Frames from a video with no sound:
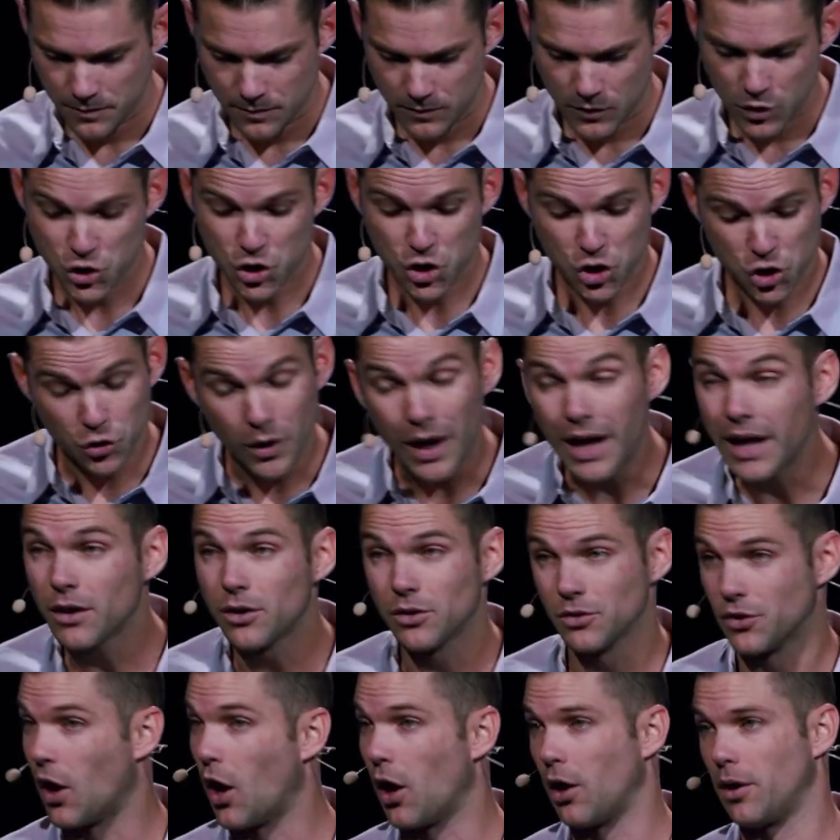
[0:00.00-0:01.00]

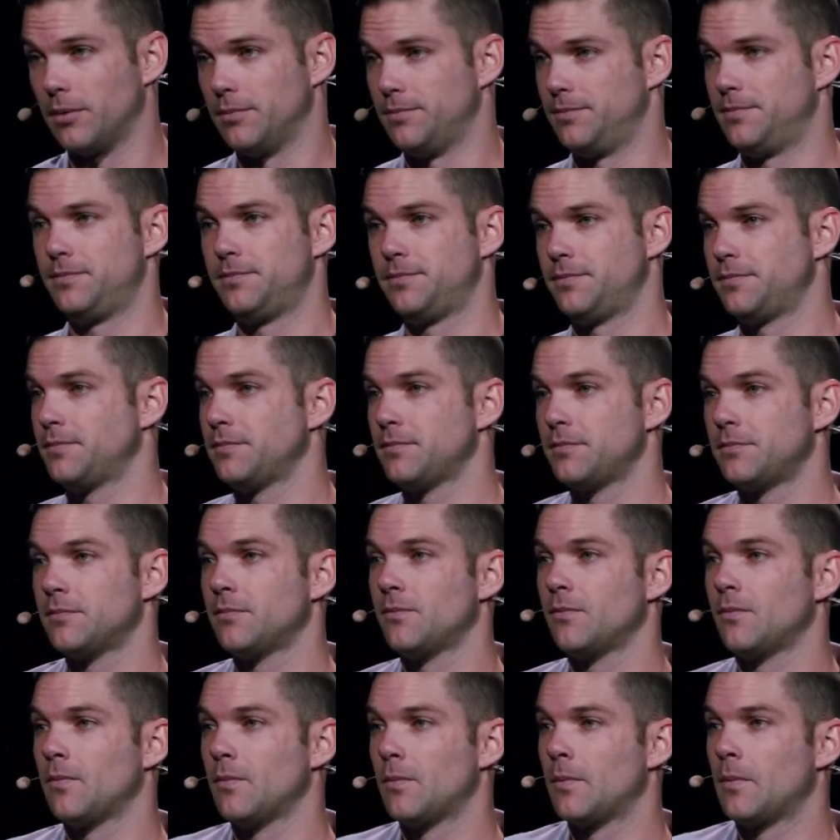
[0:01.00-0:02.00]
strangled heart?
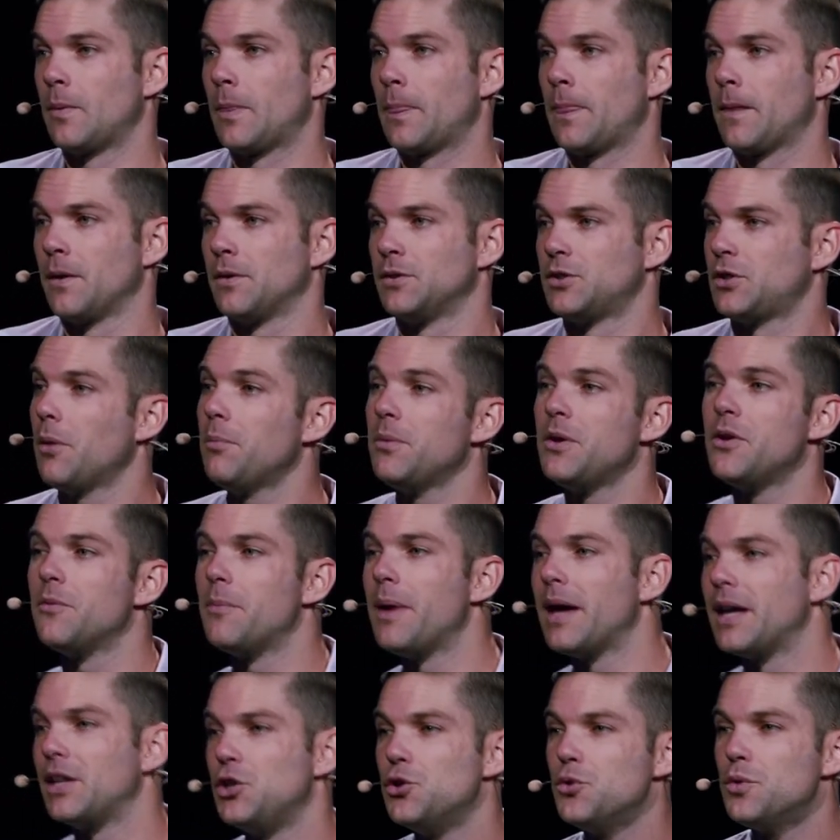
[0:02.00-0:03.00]
Some of you,
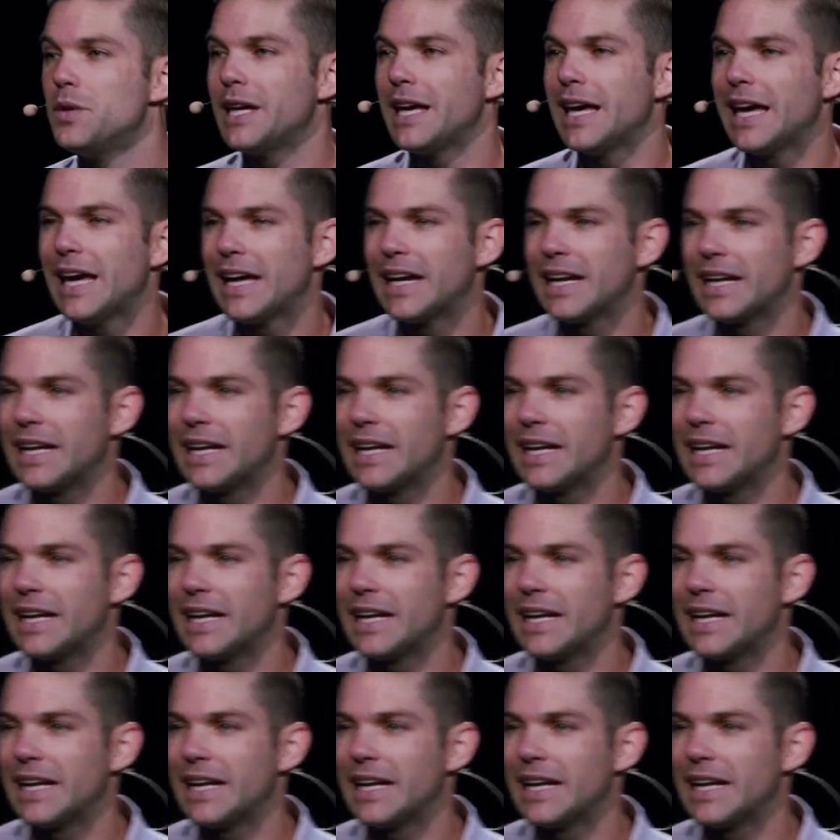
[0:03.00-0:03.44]
man, you can't